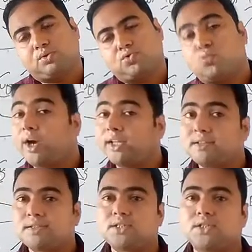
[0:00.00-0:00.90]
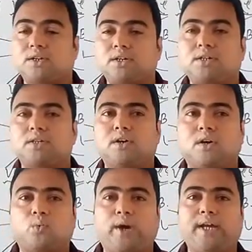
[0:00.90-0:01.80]
Why this result,
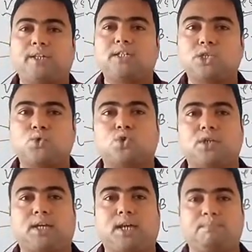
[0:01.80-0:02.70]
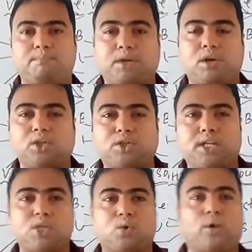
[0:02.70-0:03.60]
or why this situation came? Because there
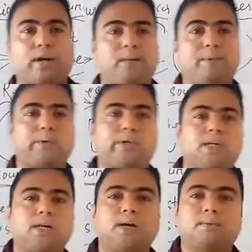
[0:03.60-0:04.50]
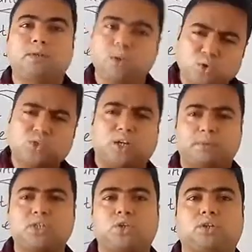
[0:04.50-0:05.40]
is a quarrel between, due to some
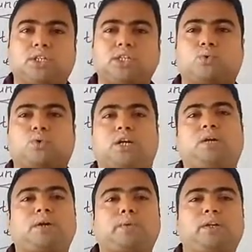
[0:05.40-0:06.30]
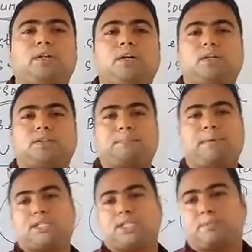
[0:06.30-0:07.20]
reason, there is a quarrel between the
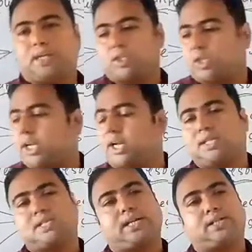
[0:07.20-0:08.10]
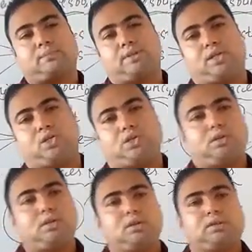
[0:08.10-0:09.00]
purchase manager and the sales manager.
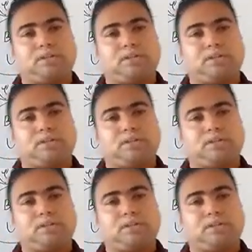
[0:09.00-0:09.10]
The